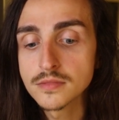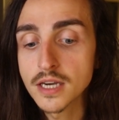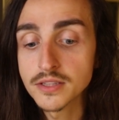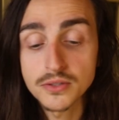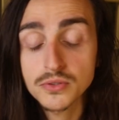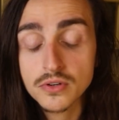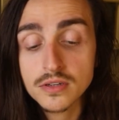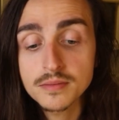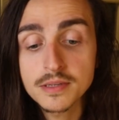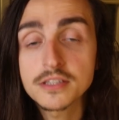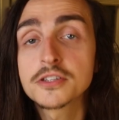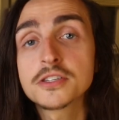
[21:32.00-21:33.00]
and those are all the
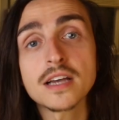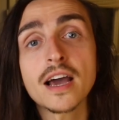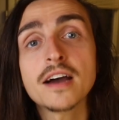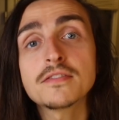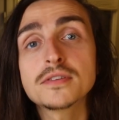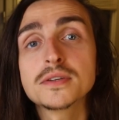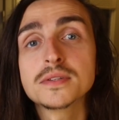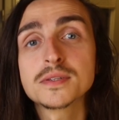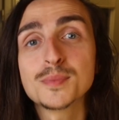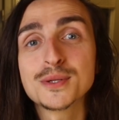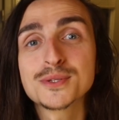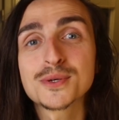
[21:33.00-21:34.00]
messages I have for you
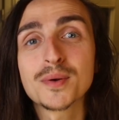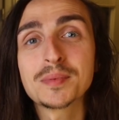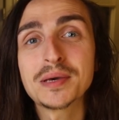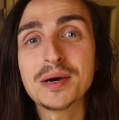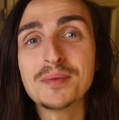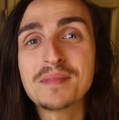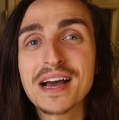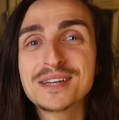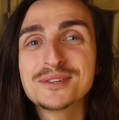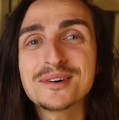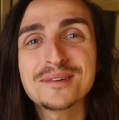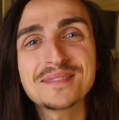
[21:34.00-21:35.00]
this month, Scorpio. I
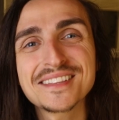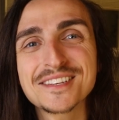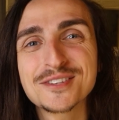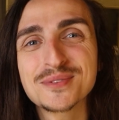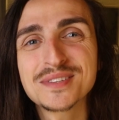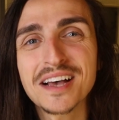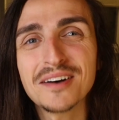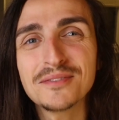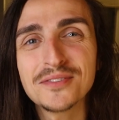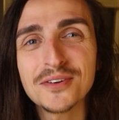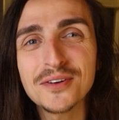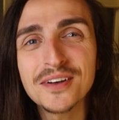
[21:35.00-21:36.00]
do hope that this was
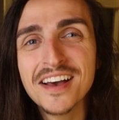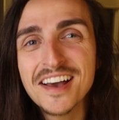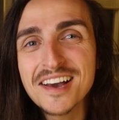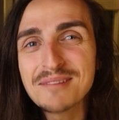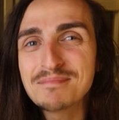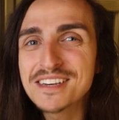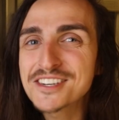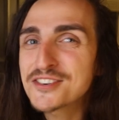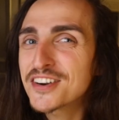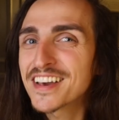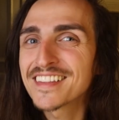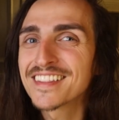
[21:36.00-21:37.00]
helpful. Be
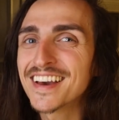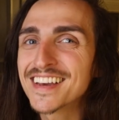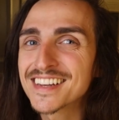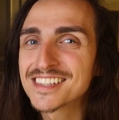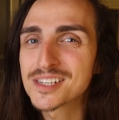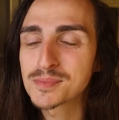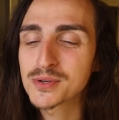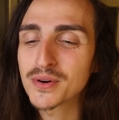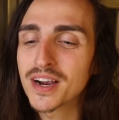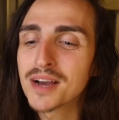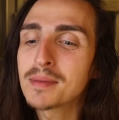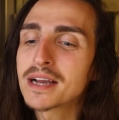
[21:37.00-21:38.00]
sure to hit like and
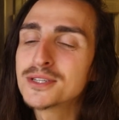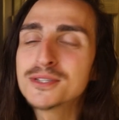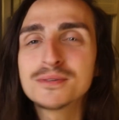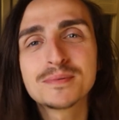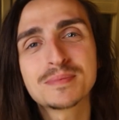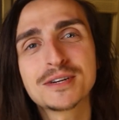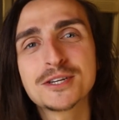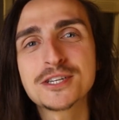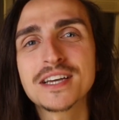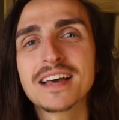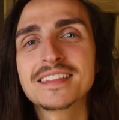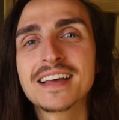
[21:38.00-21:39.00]
subscribe. I do
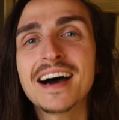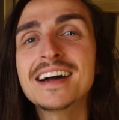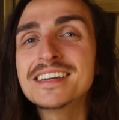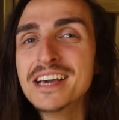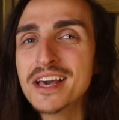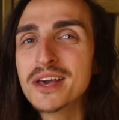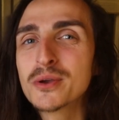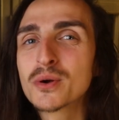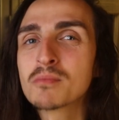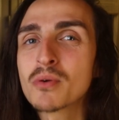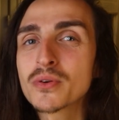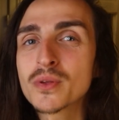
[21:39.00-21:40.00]
appreciate that. You're
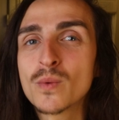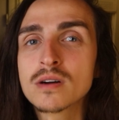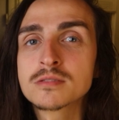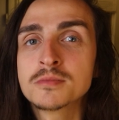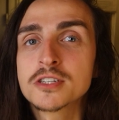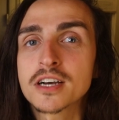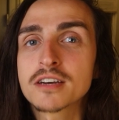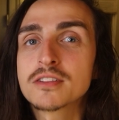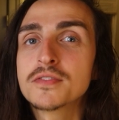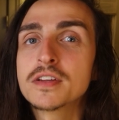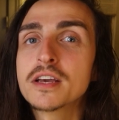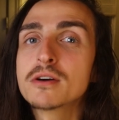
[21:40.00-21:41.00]
more than welcome to check out
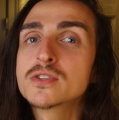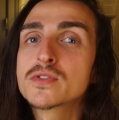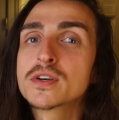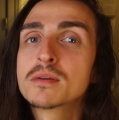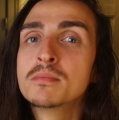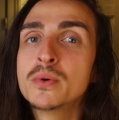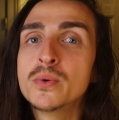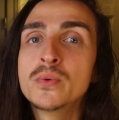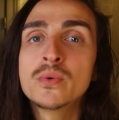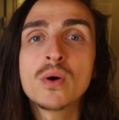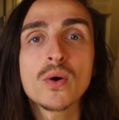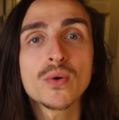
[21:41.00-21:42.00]
the videos for your
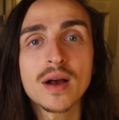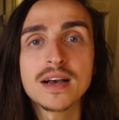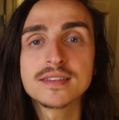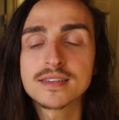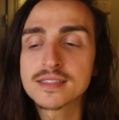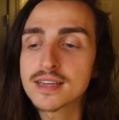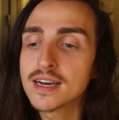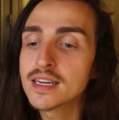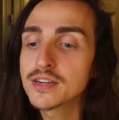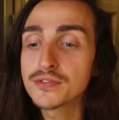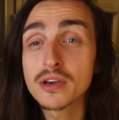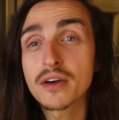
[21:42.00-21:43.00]
moon or rising
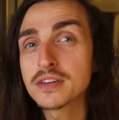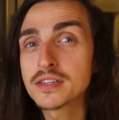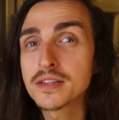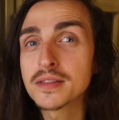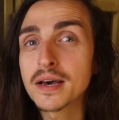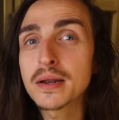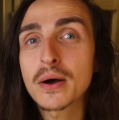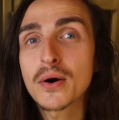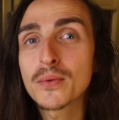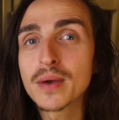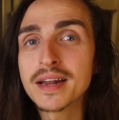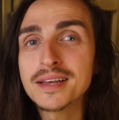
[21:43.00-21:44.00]
sign if you haven't done that
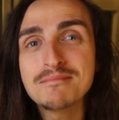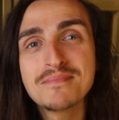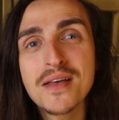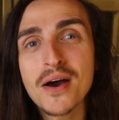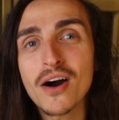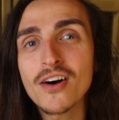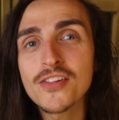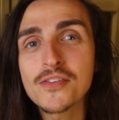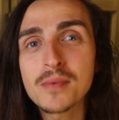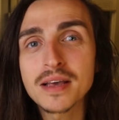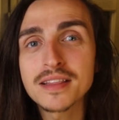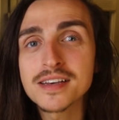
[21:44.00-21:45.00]
already. All of
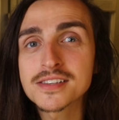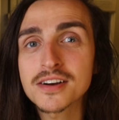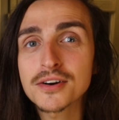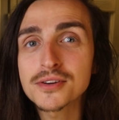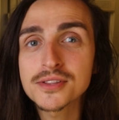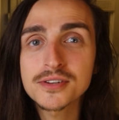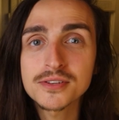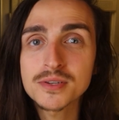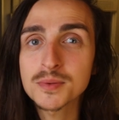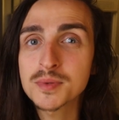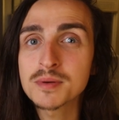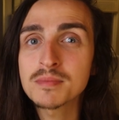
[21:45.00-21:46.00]
my links are in the
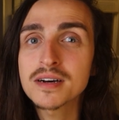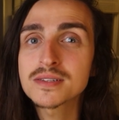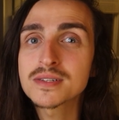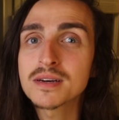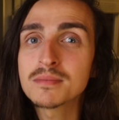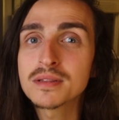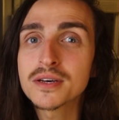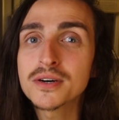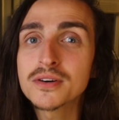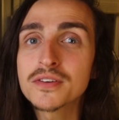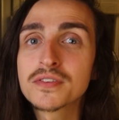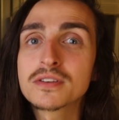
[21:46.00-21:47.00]
description box down
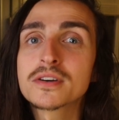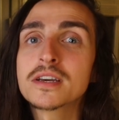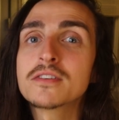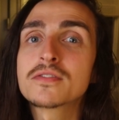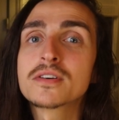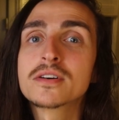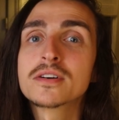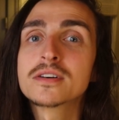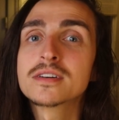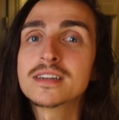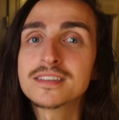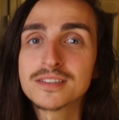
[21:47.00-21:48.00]
below if you're looking for
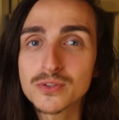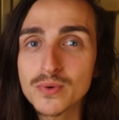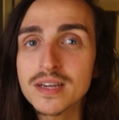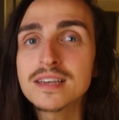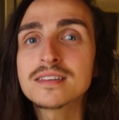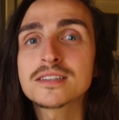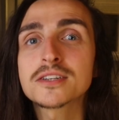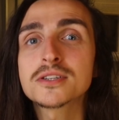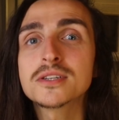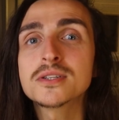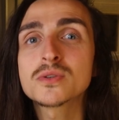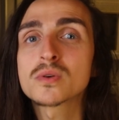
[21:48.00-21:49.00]
distance Reiki
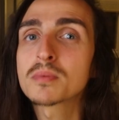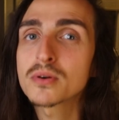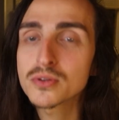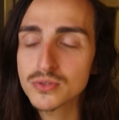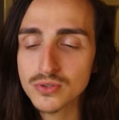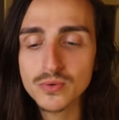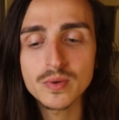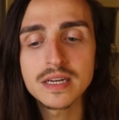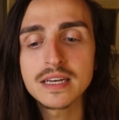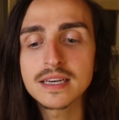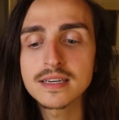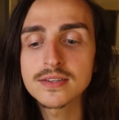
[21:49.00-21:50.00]
sessions or personal
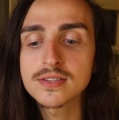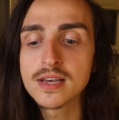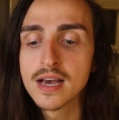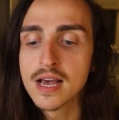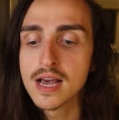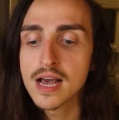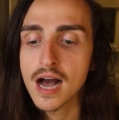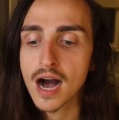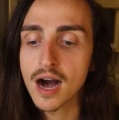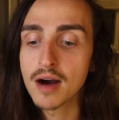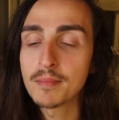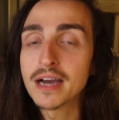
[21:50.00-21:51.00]
readings.
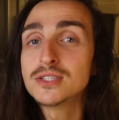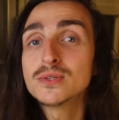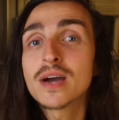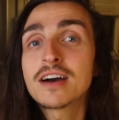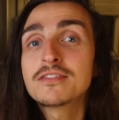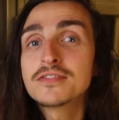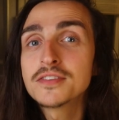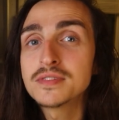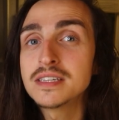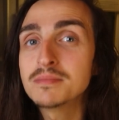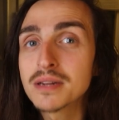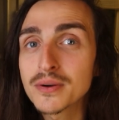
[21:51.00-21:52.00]
Um, I do have
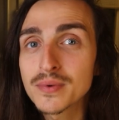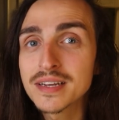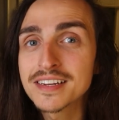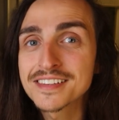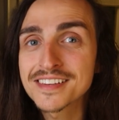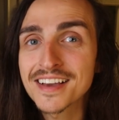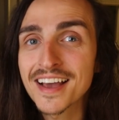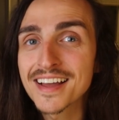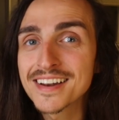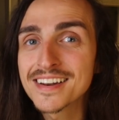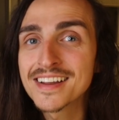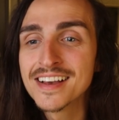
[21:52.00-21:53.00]
15 minute readings
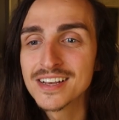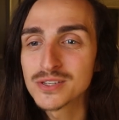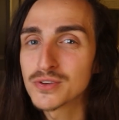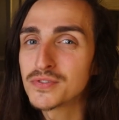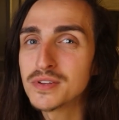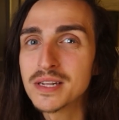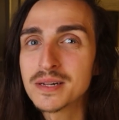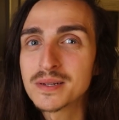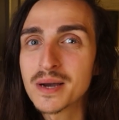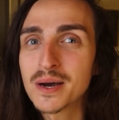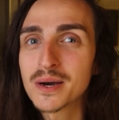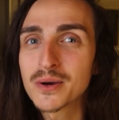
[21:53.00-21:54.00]
again, so if you need
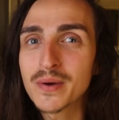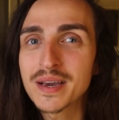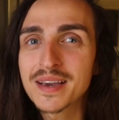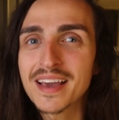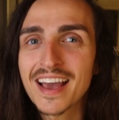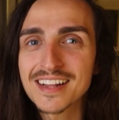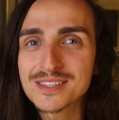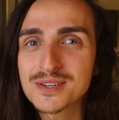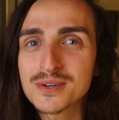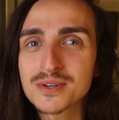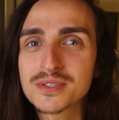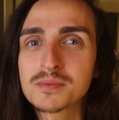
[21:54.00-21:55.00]
a quick
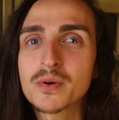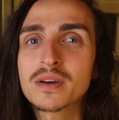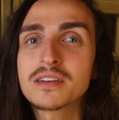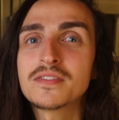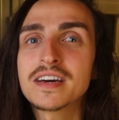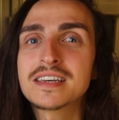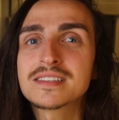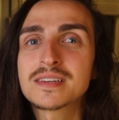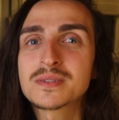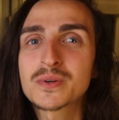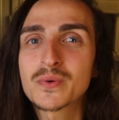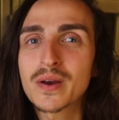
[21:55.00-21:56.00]
answer or some quick advice,
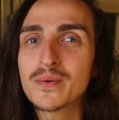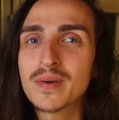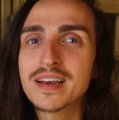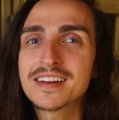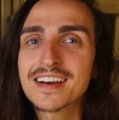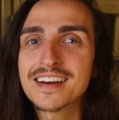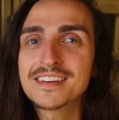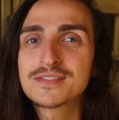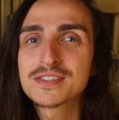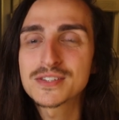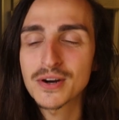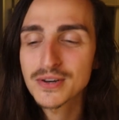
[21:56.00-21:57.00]
that's a great way to kind of
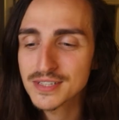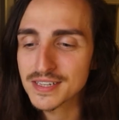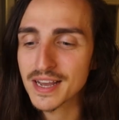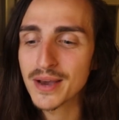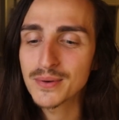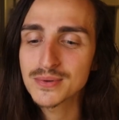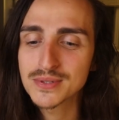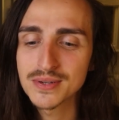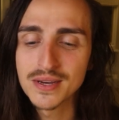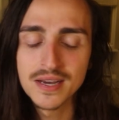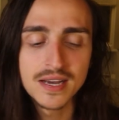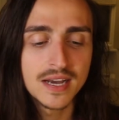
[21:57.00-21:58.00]
start out.
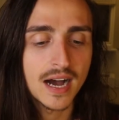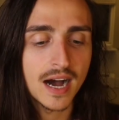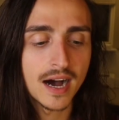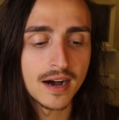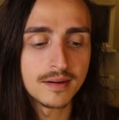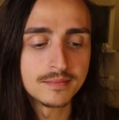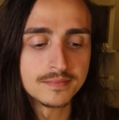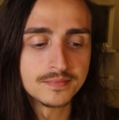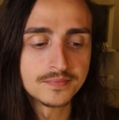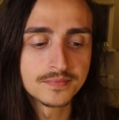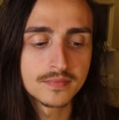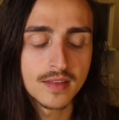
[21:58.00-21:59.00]

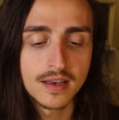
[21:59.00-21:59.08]
Um,